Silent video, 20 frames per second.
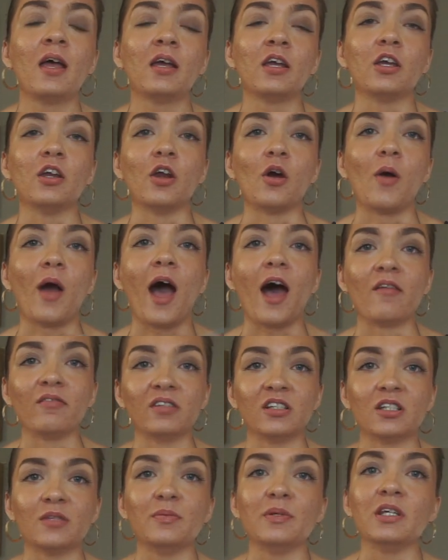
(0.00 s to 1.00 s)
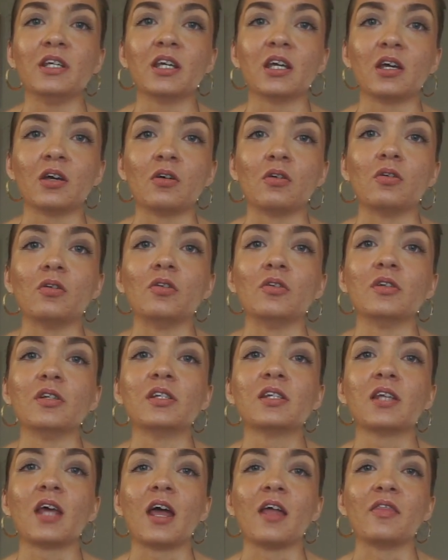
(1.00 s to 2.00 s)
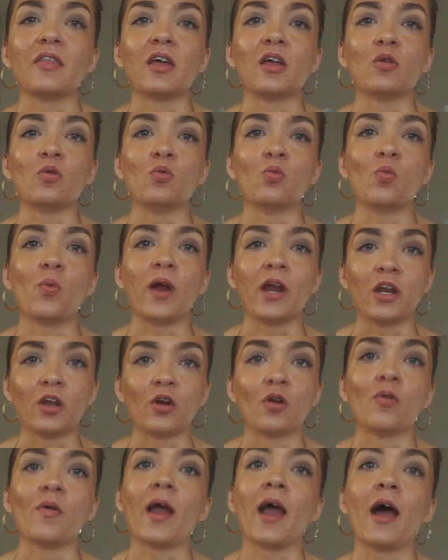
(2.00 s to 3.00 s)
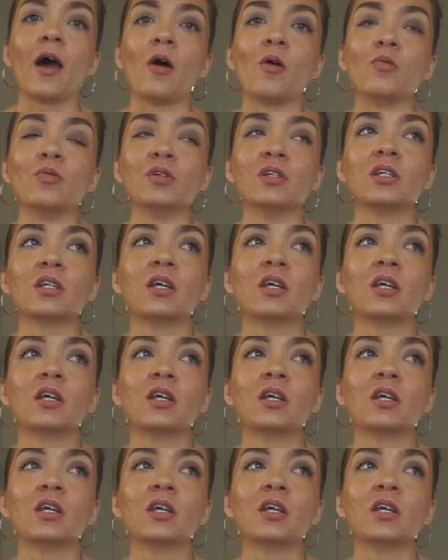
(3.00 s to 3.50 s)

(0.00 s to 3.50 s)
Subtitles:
having to be killed and then waiting around